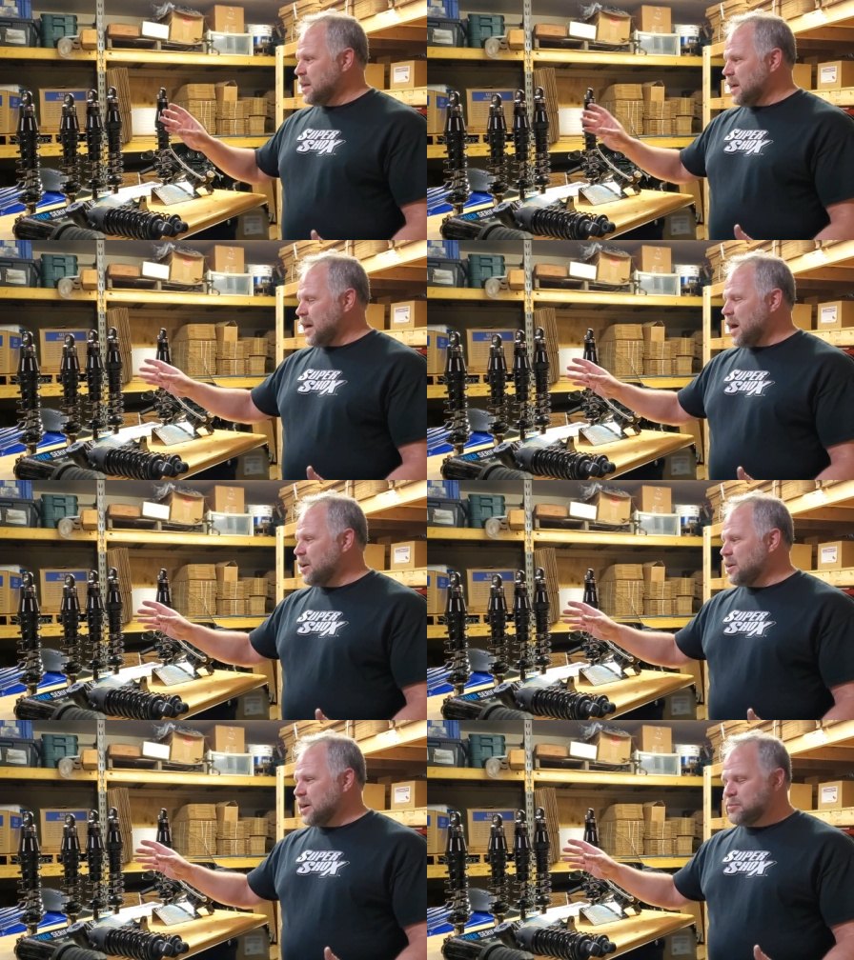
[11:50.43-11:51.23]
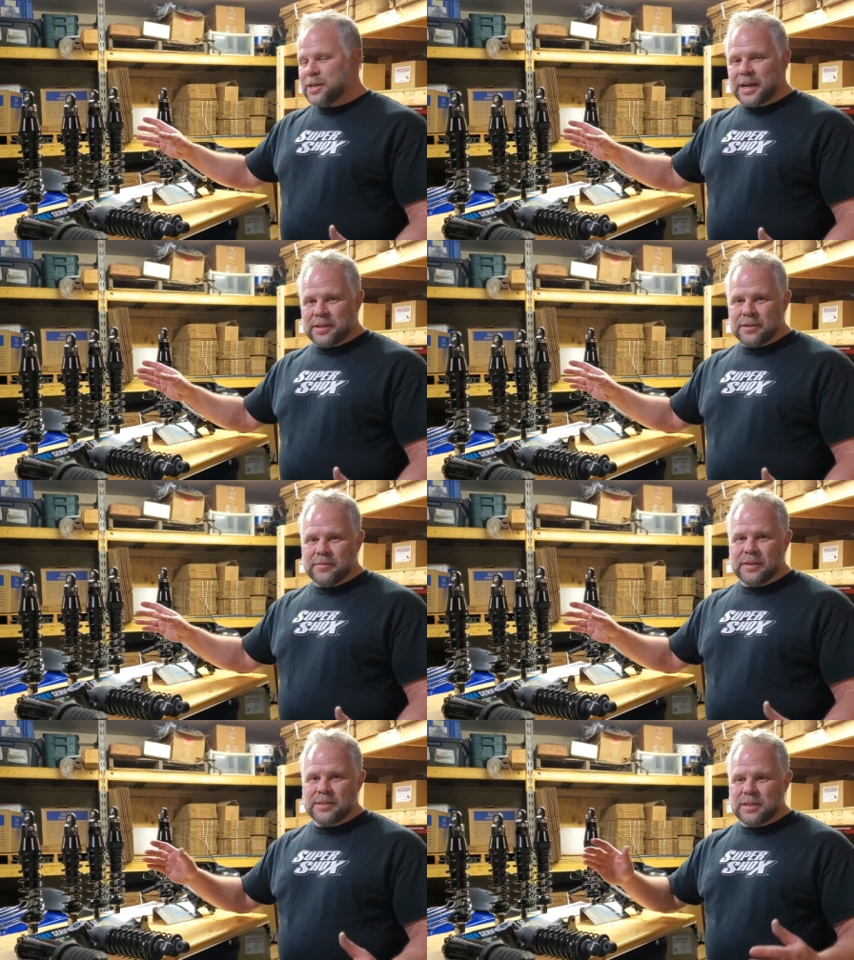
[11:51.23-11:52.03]
And our
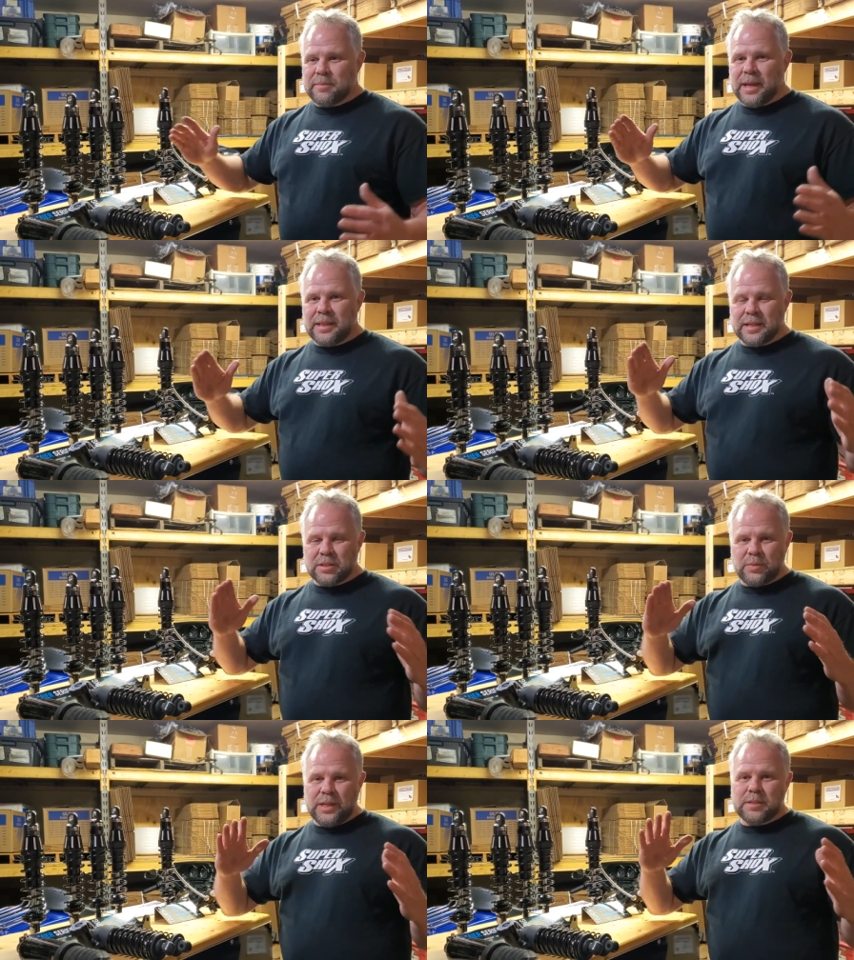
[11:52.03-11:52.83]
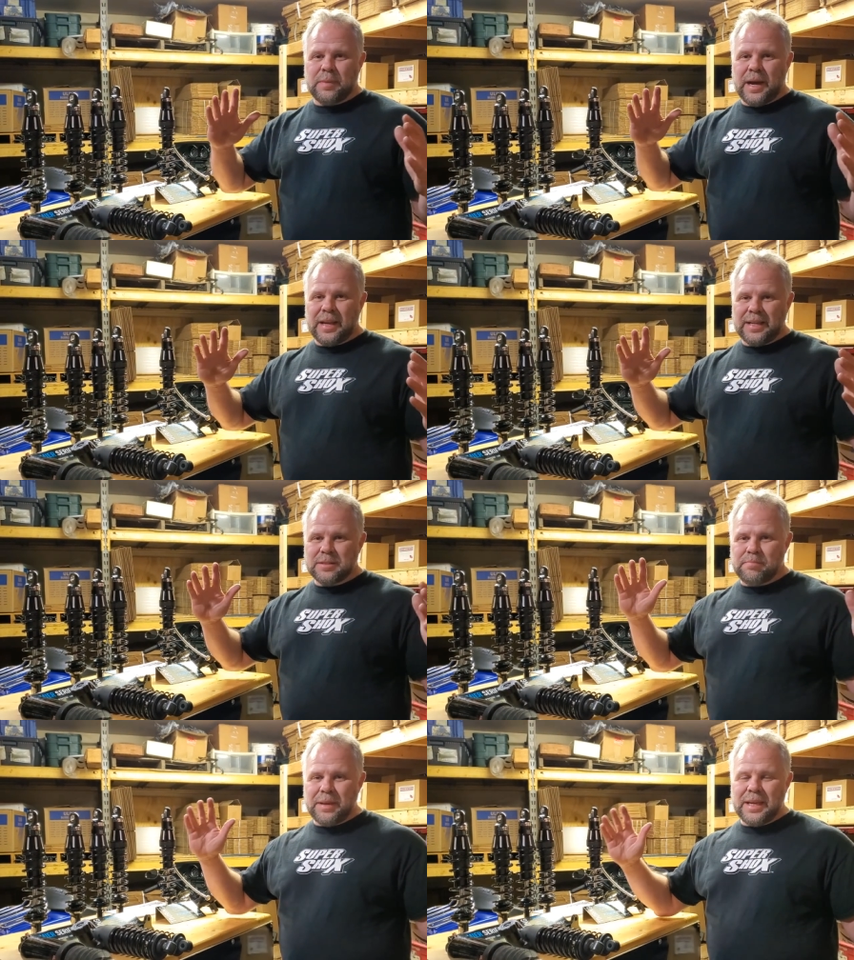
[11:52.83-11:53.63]
objective is to make that sweet spot as
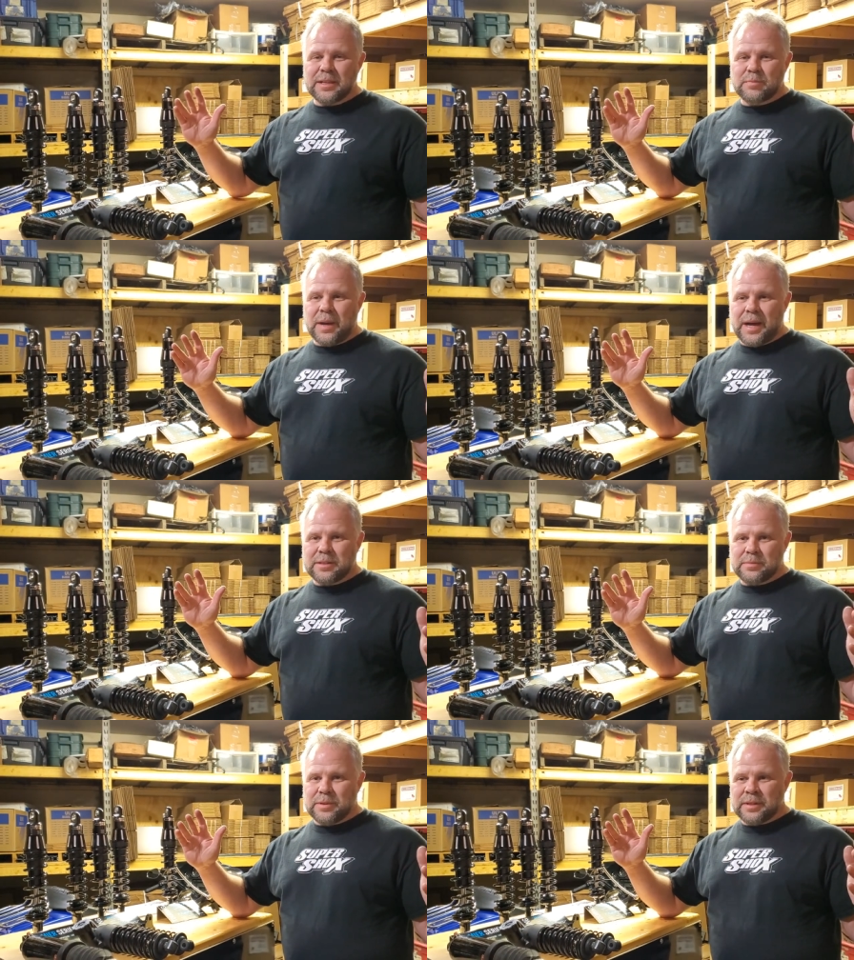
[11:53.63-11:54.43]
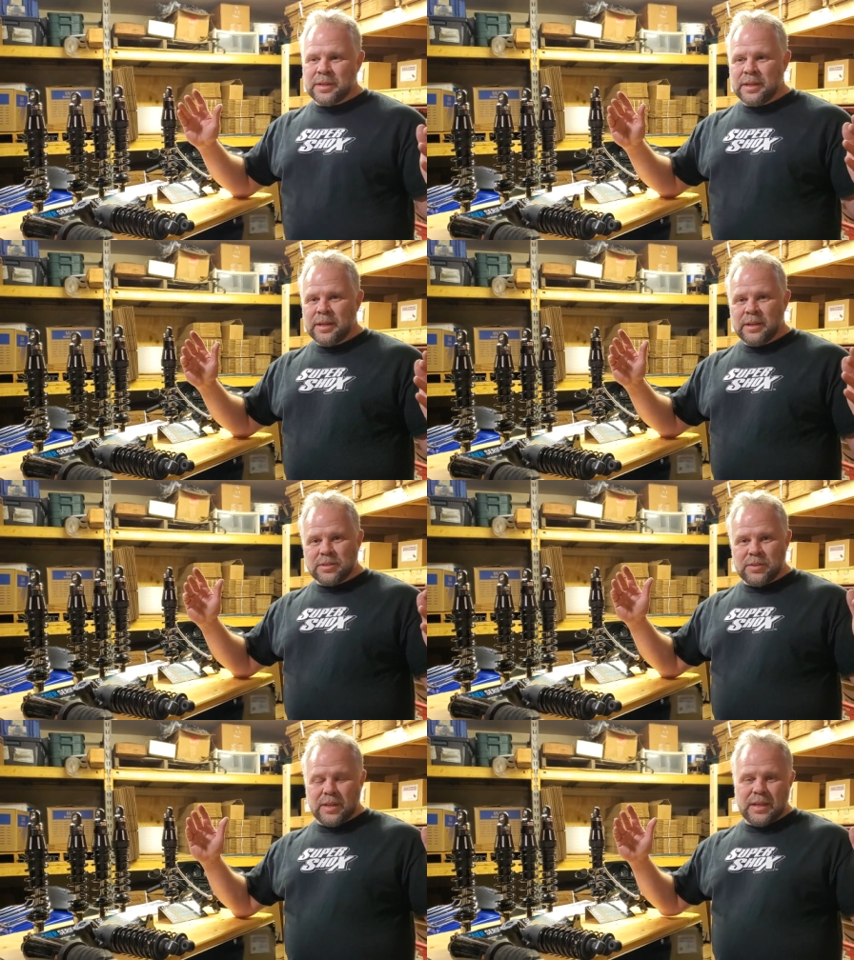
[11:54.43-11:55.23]
big as possible
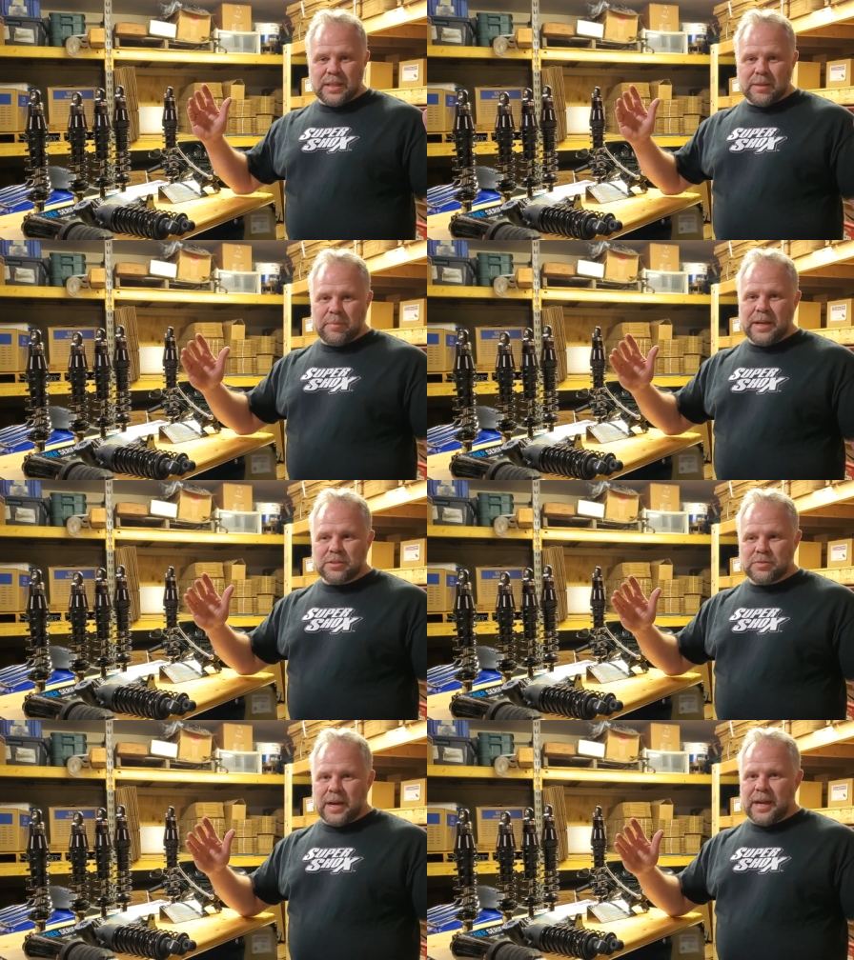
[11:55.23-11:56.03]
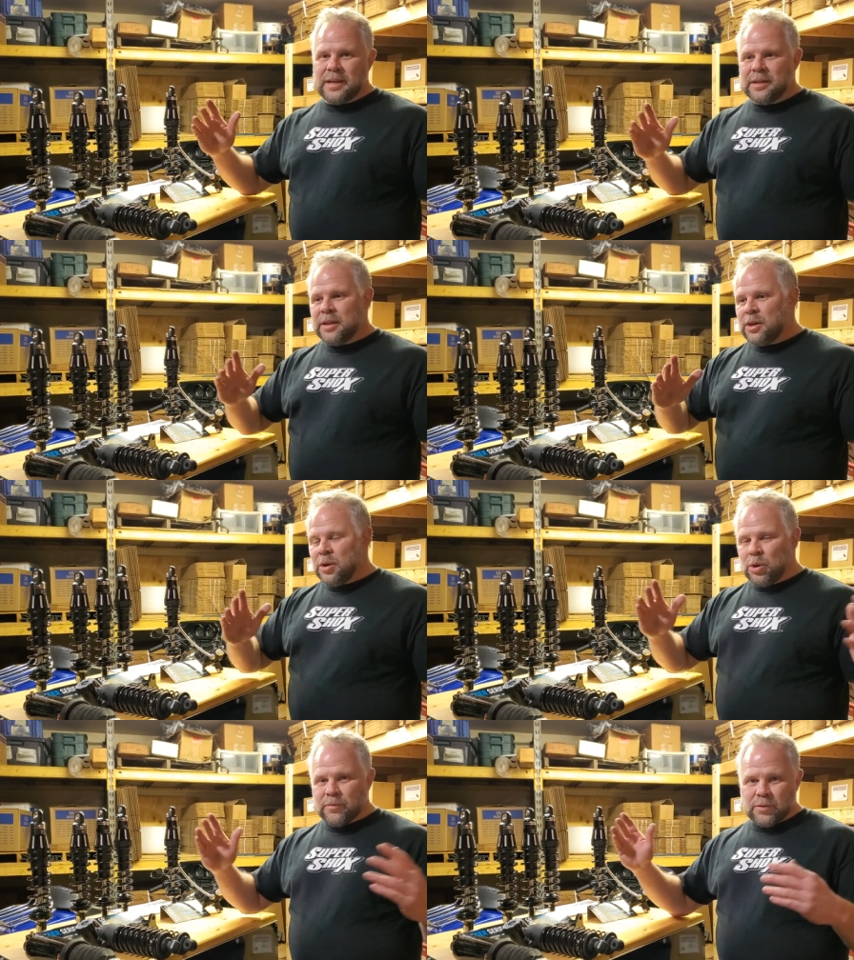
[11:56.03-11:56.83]
so you can get the best ride
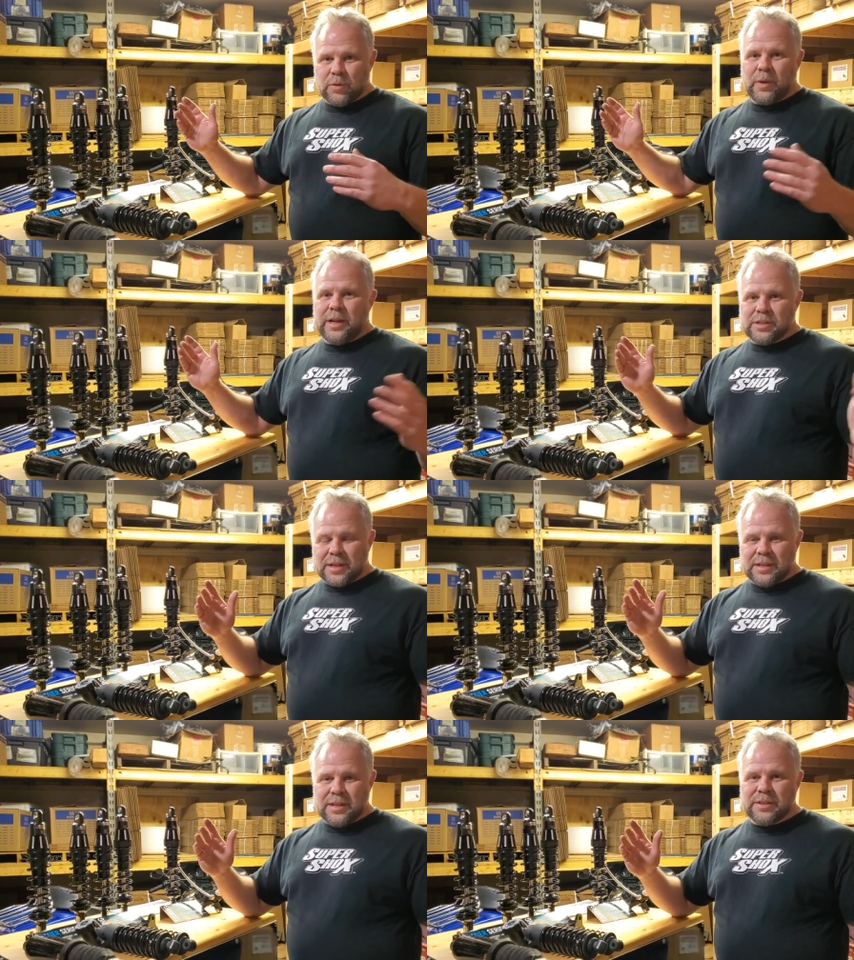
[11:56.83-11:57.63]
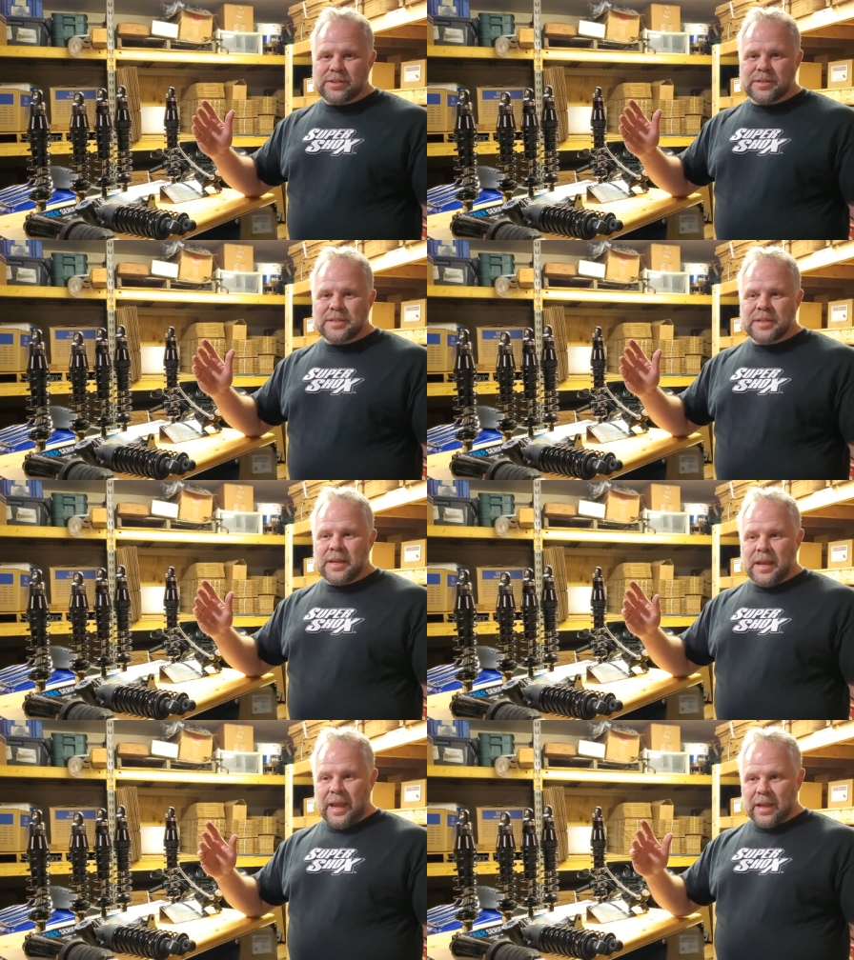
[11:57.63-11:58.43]
over a range of conditions
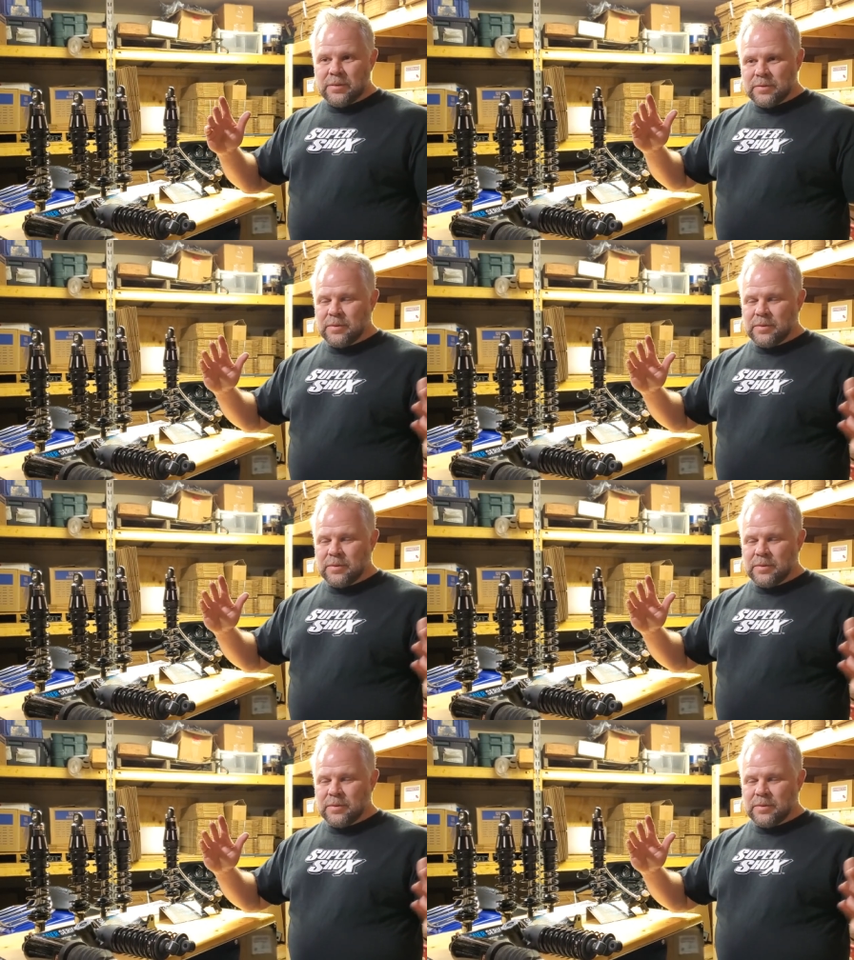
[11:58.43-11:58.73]
and